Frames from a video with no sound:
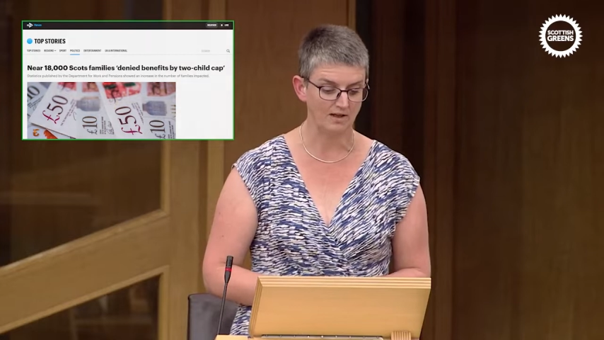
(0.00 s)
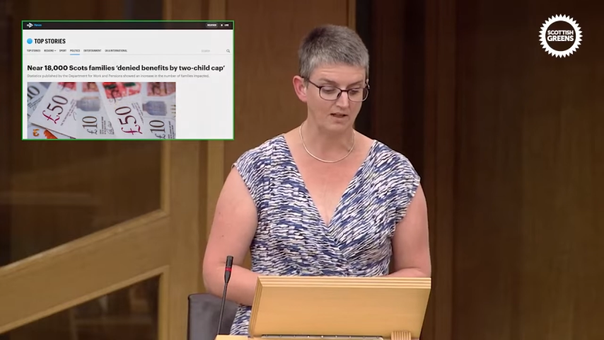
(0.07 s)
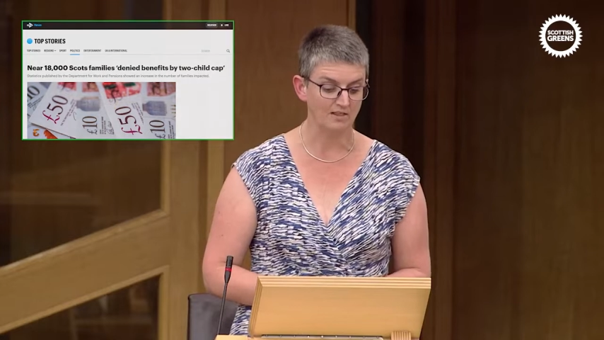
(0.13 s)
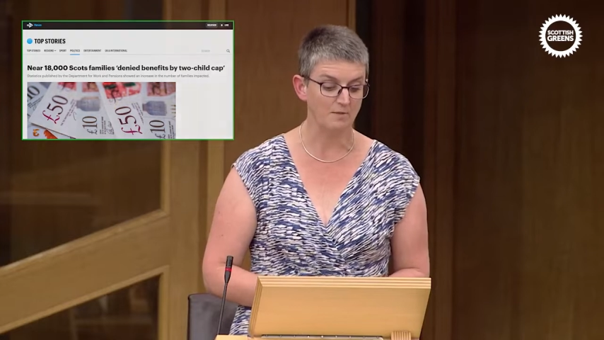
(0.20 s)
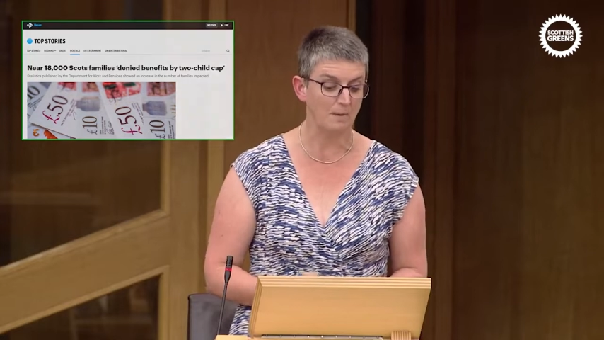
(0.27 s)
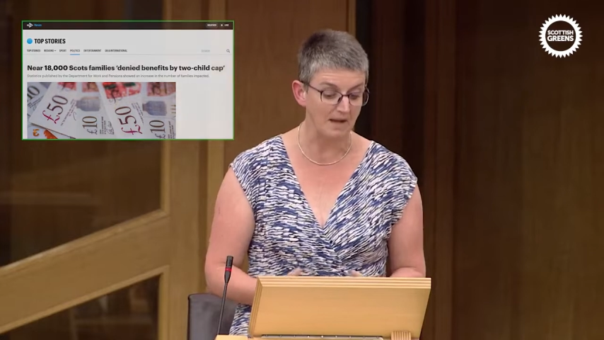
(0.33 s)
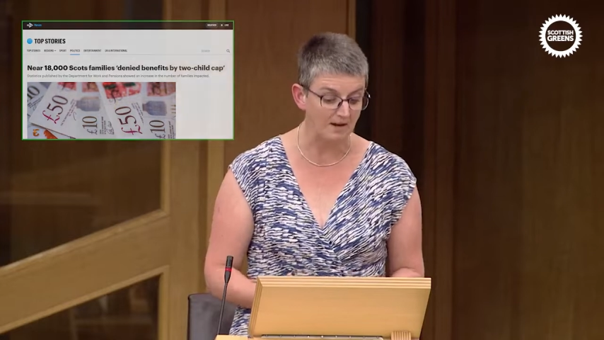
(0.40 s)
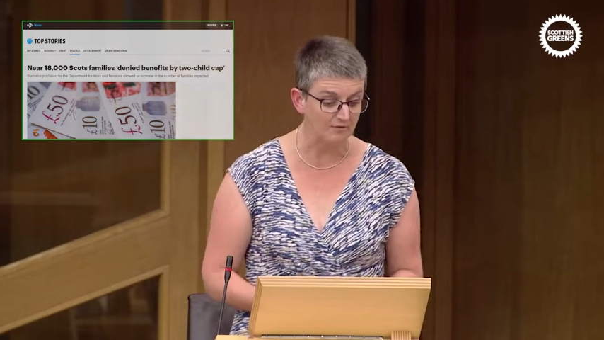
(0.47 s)
The
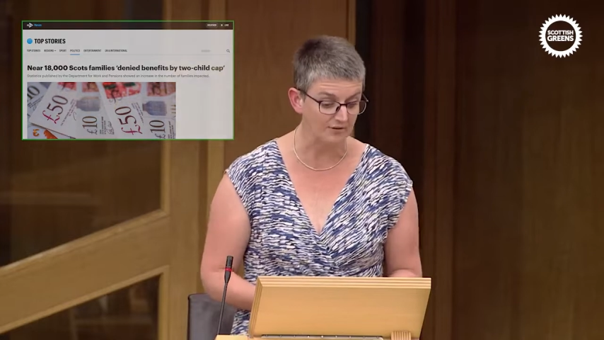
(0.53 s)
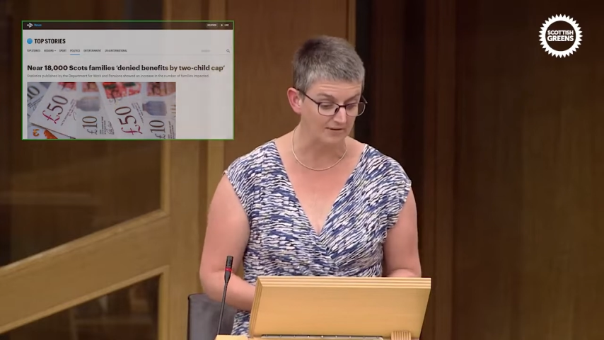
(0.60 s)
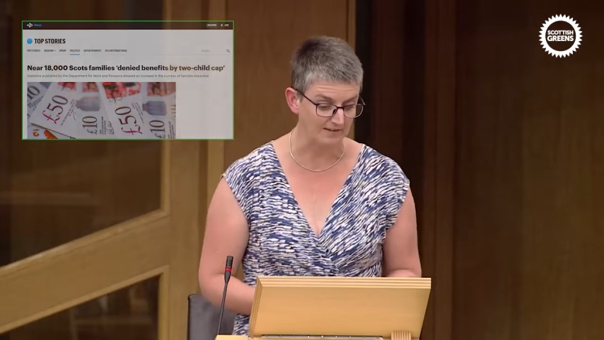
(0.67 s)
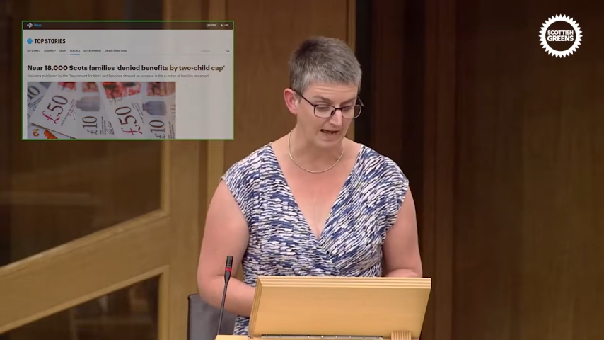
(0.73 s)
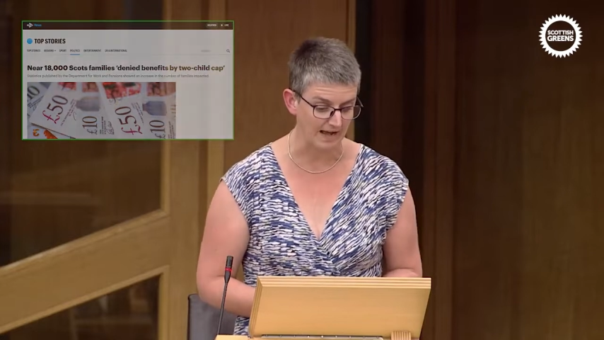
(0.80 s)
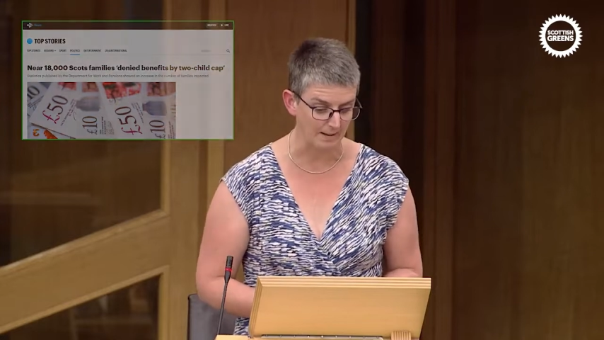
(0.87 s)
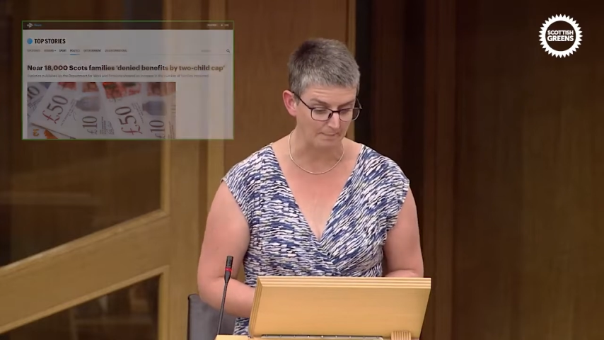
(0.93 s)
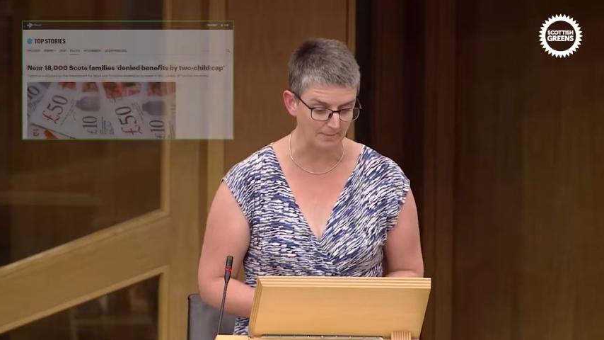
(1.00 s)
benefit
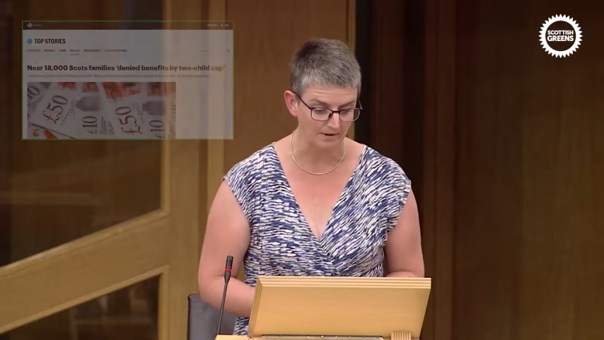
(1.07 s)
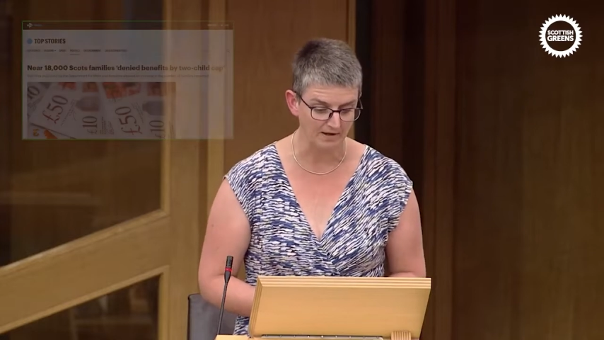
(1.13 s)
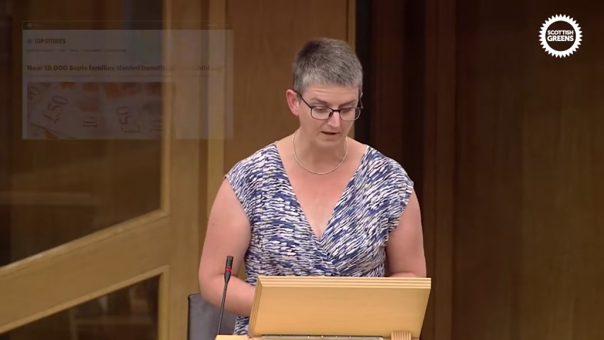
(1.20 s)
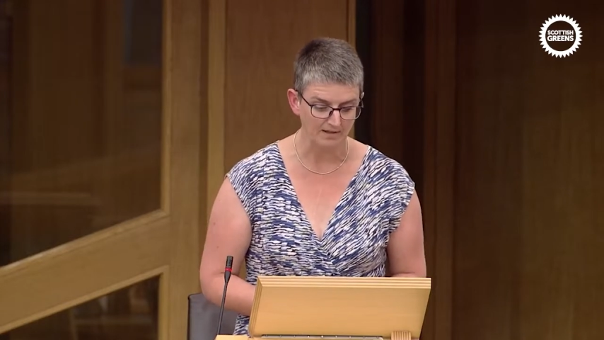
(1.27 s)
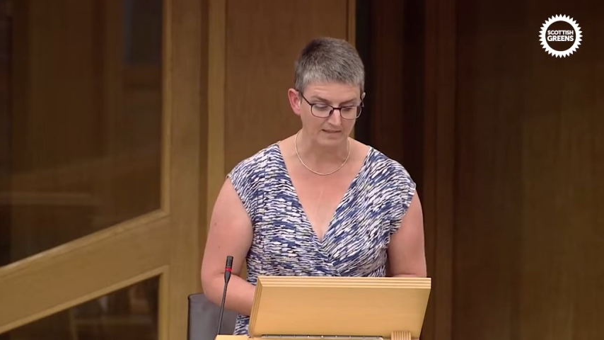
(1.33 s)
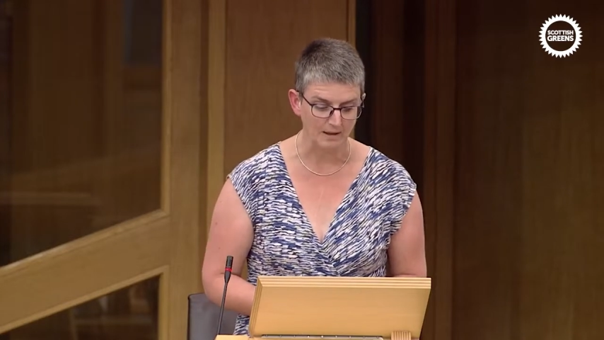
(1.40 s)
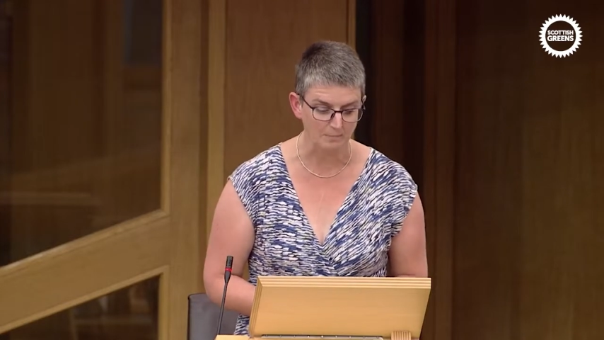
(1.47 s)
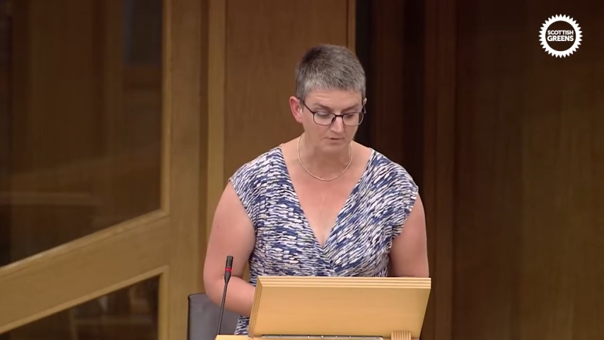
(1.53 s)
cap,
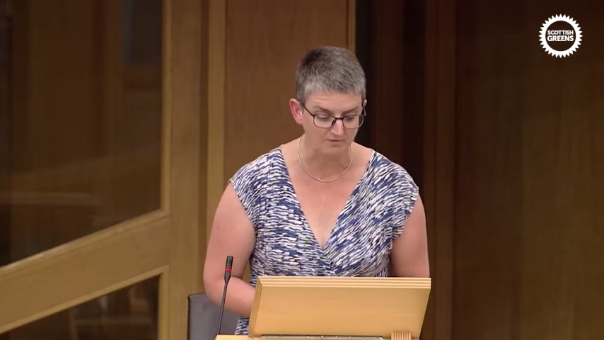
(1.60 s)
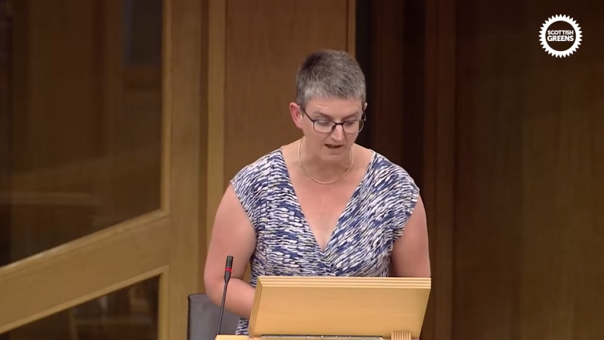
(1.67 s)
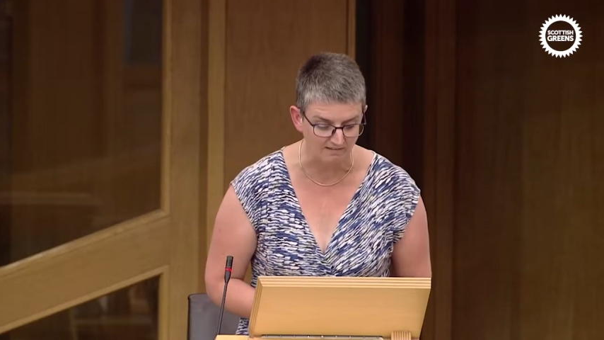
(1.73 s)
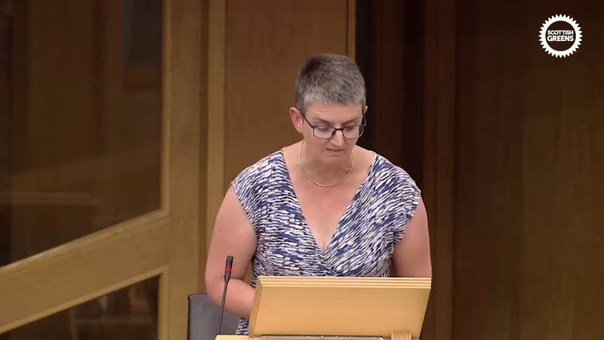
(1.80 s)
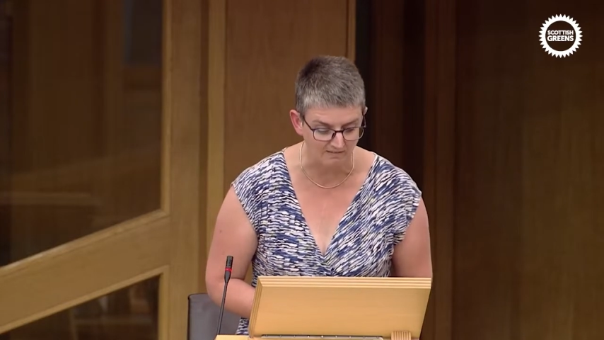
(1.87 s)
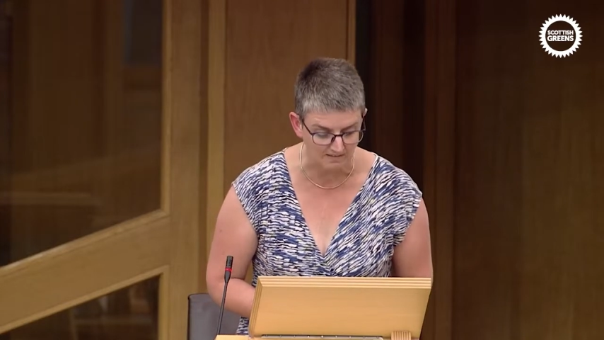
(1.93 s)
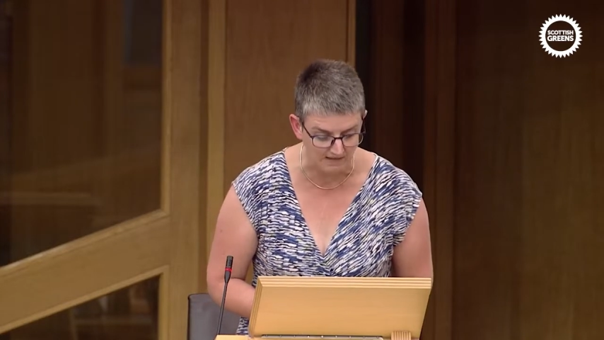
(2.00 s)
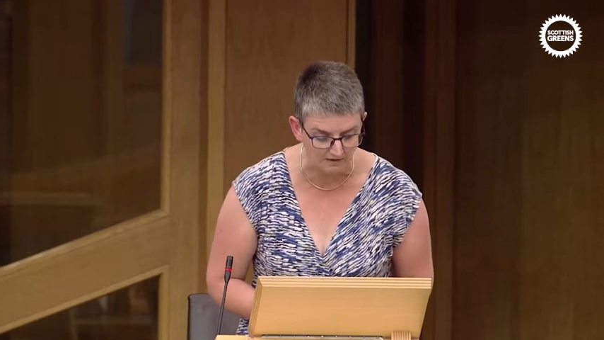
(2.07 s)
that
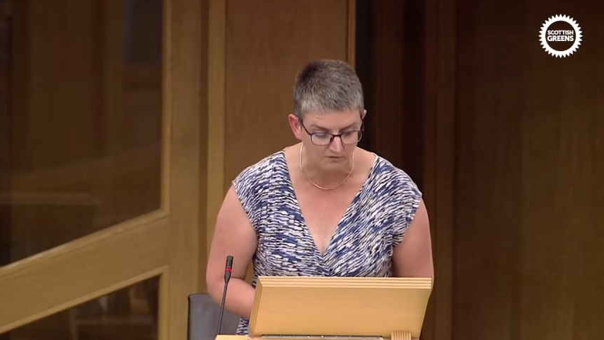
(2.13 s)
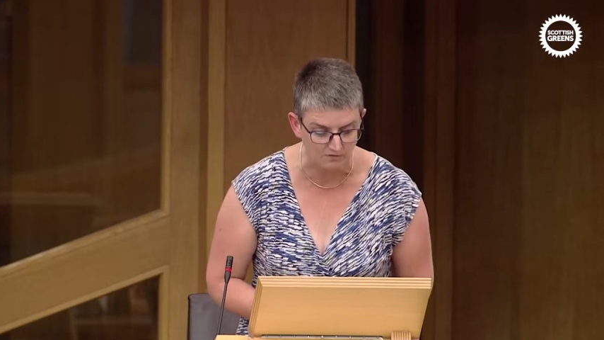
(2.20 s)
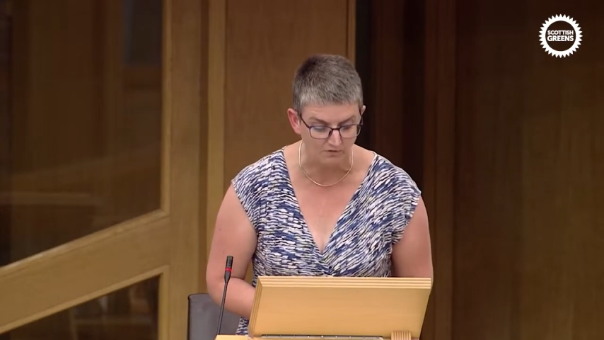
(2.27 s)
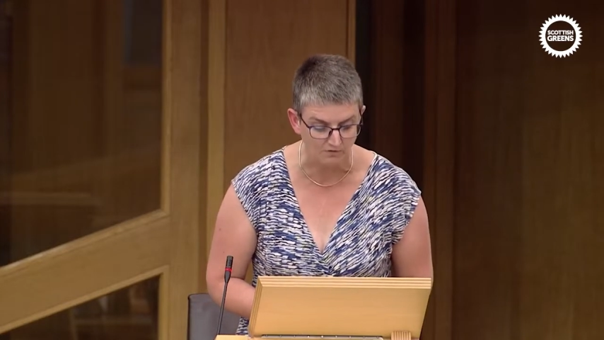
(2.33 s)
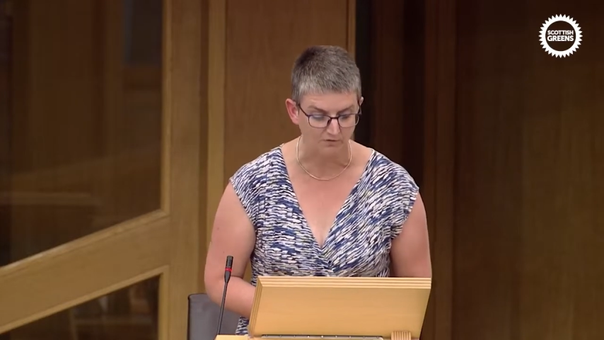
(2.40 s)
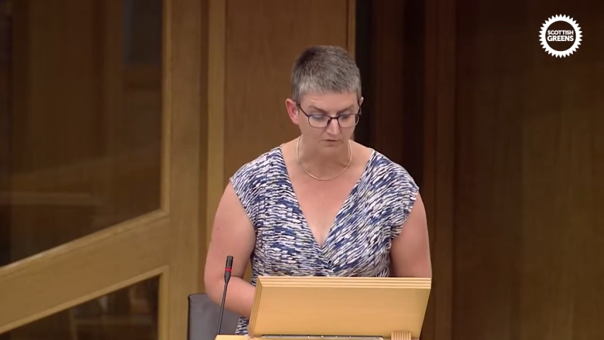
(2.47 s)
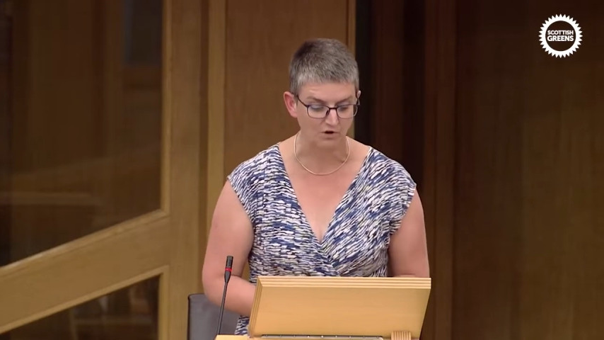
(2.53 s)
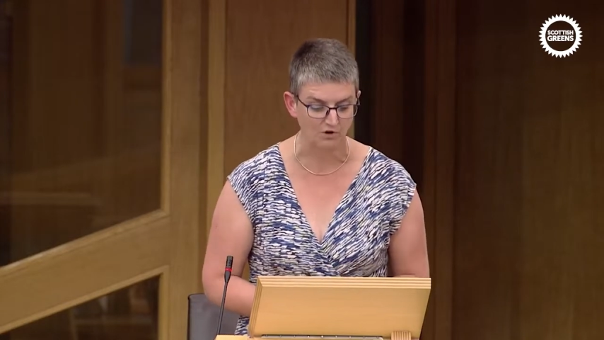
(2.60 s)
prevents
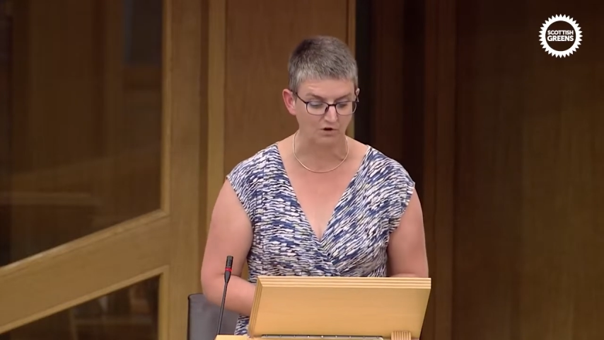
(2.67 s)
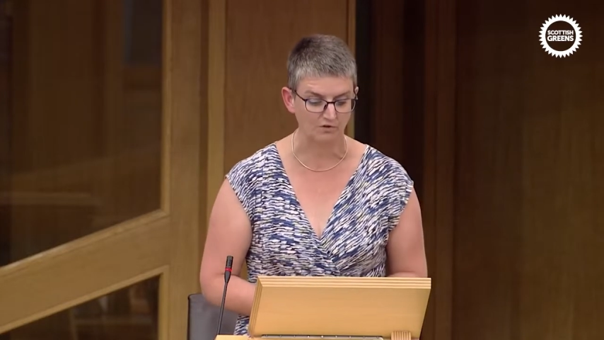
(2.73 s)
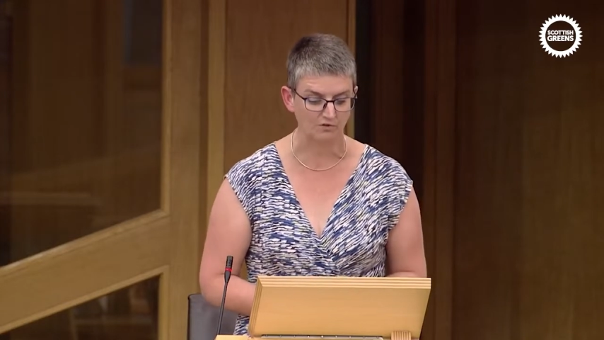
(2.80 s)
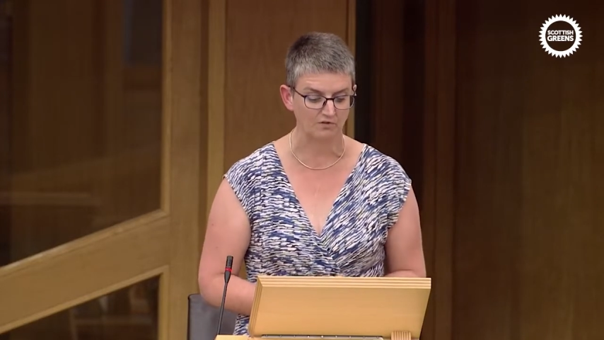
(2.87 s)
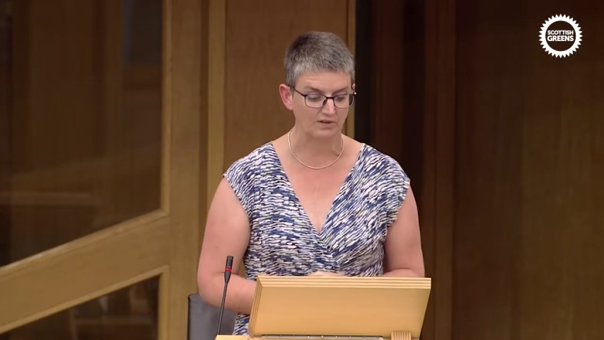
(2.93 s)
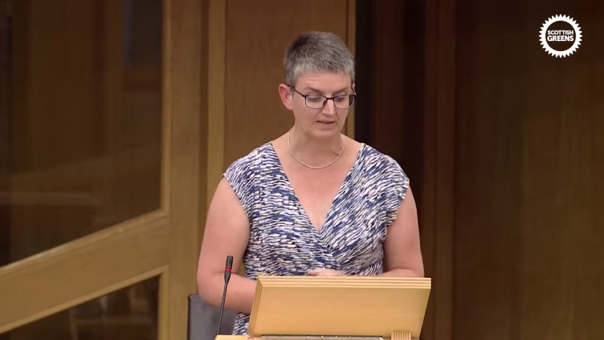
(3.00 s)
thousands of Scots